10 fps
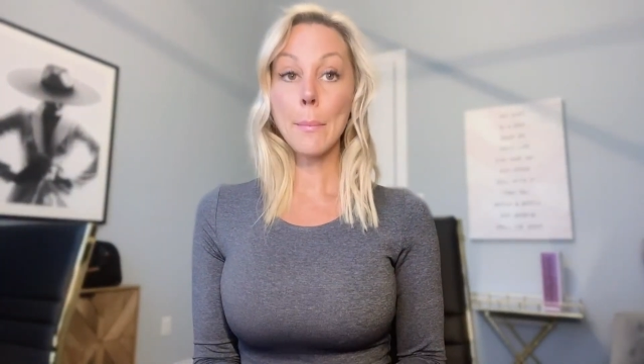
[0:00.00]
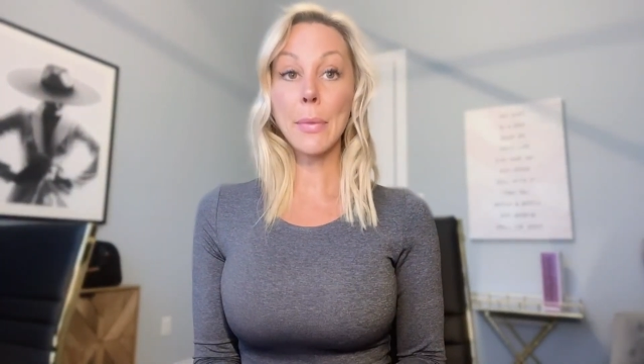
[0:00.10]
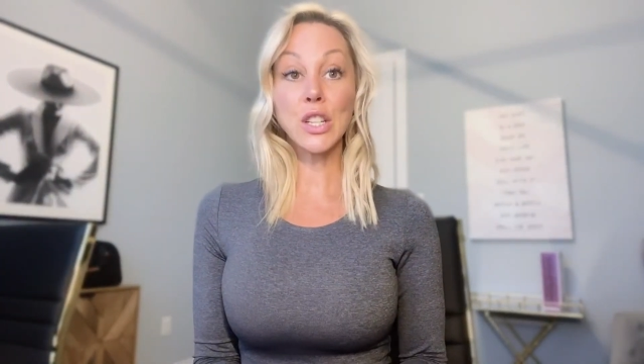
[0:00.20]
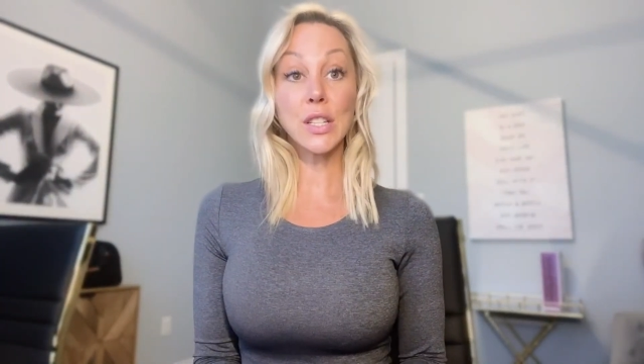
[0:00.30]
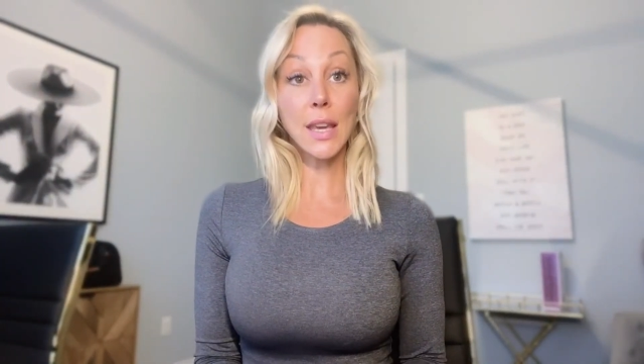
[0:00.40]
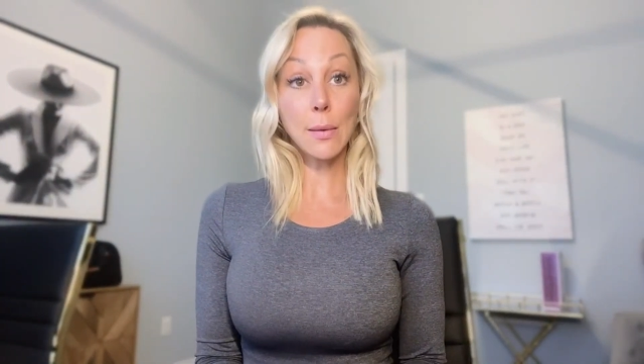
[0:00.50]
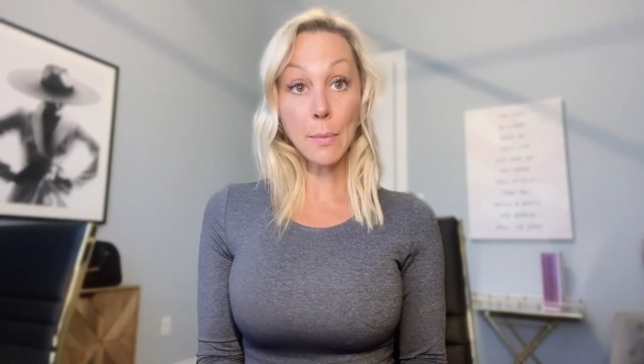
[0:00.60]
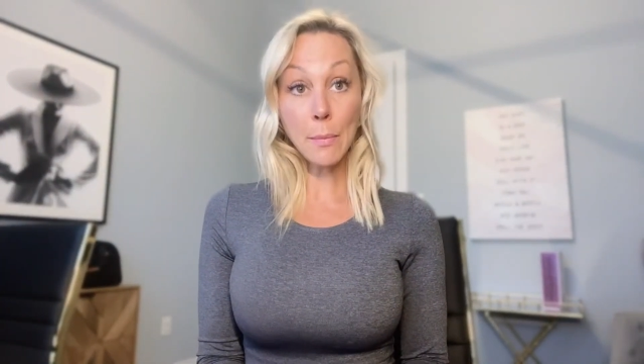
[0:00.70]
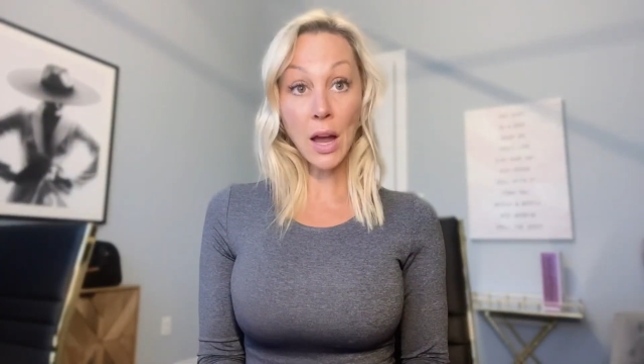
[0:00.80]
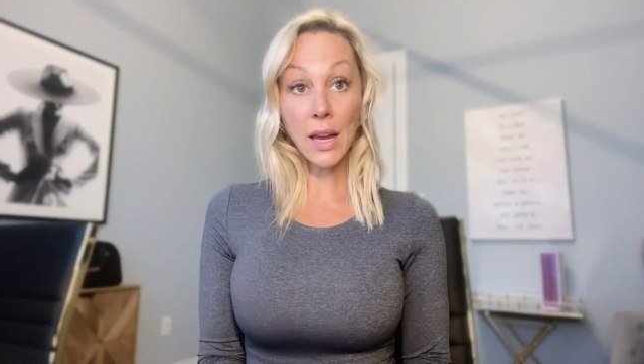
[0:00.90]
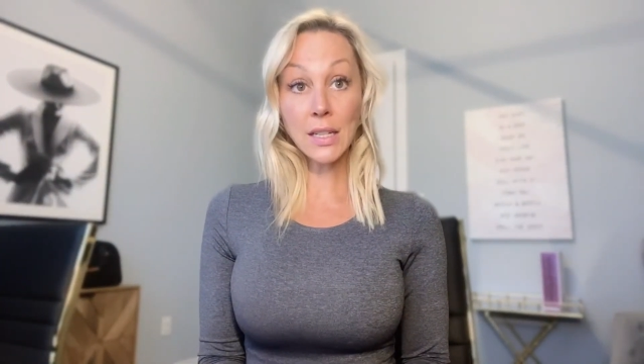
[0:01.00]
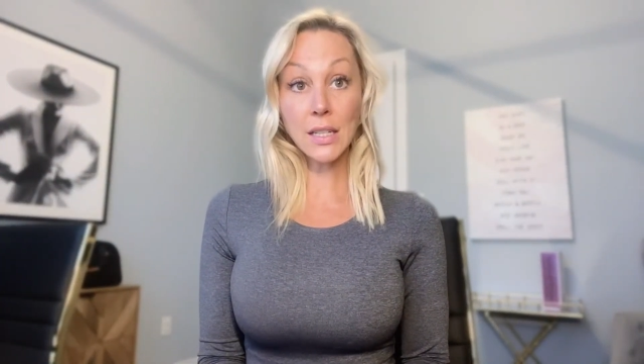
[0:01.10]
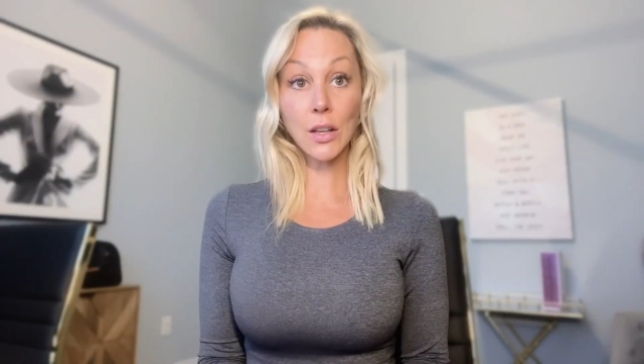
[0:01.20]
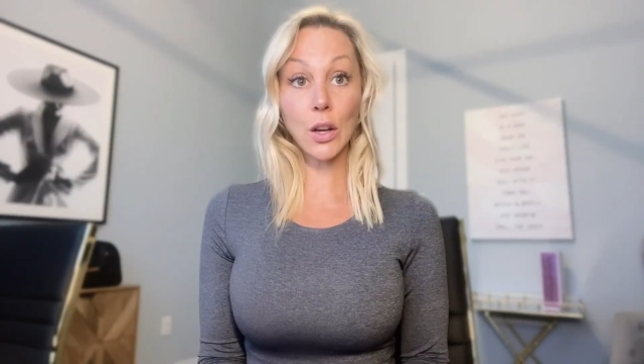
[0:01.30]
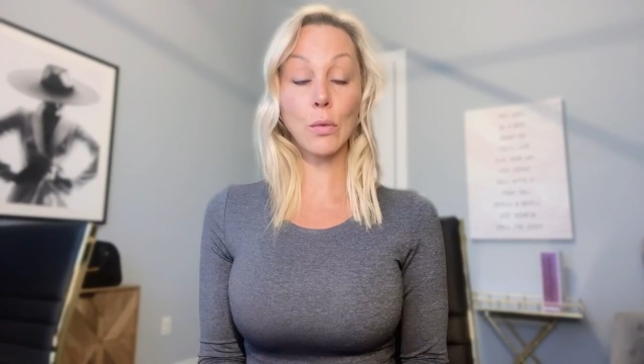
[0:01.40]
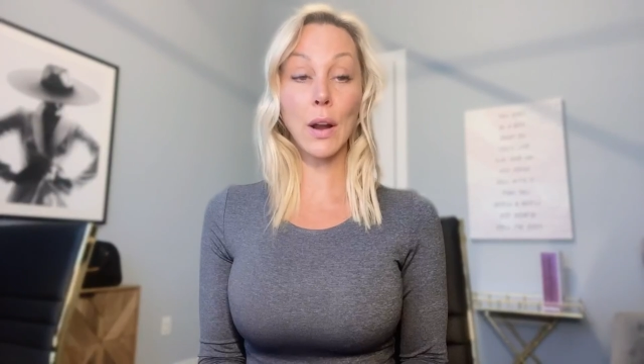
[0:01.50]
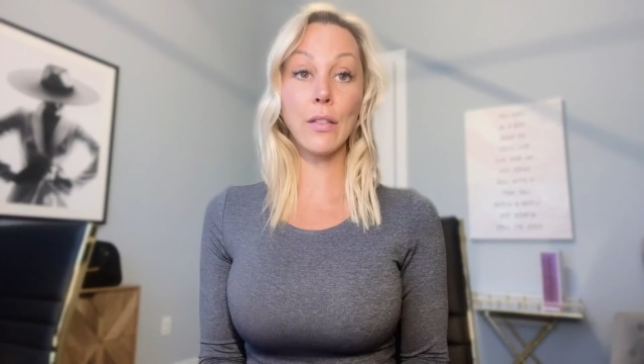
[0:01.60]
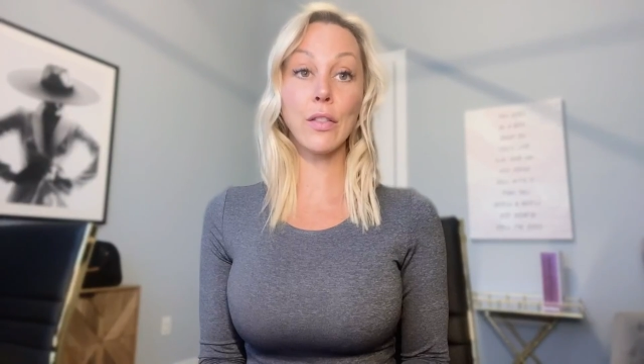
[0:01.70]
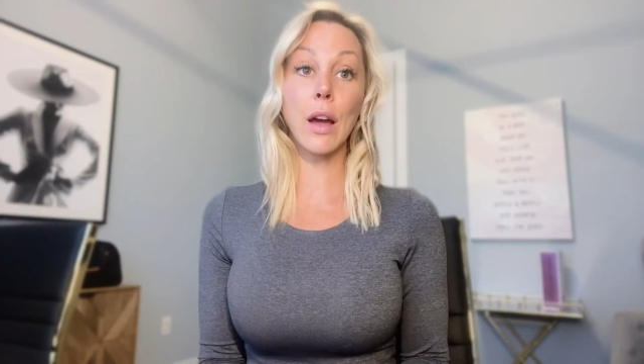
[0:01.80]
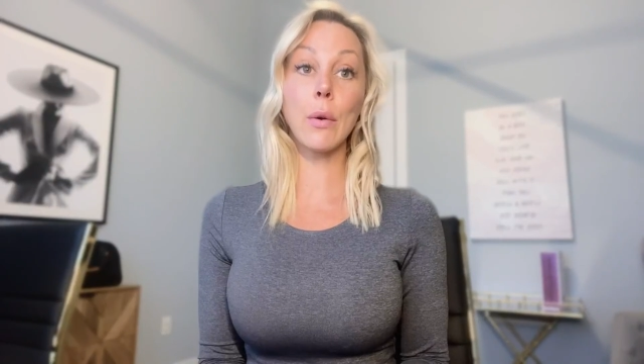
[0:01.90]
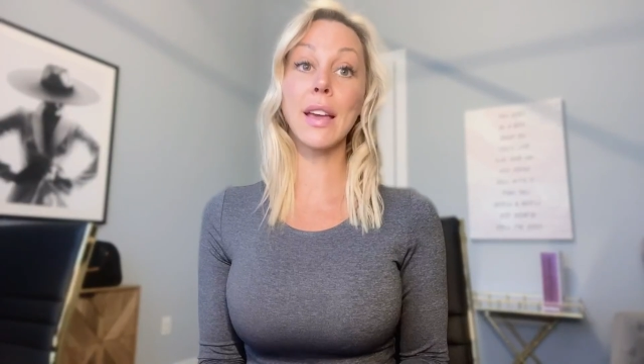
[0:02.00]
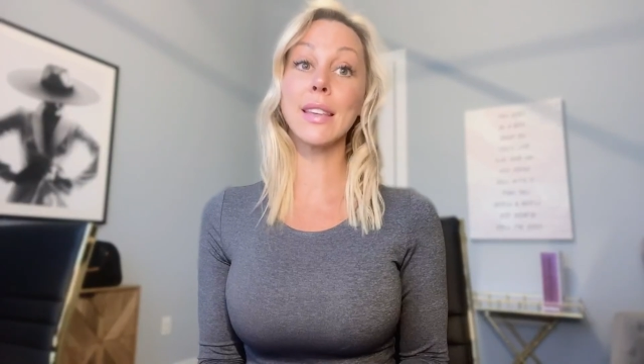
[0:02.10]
But just keep in mind until you're ready for that one,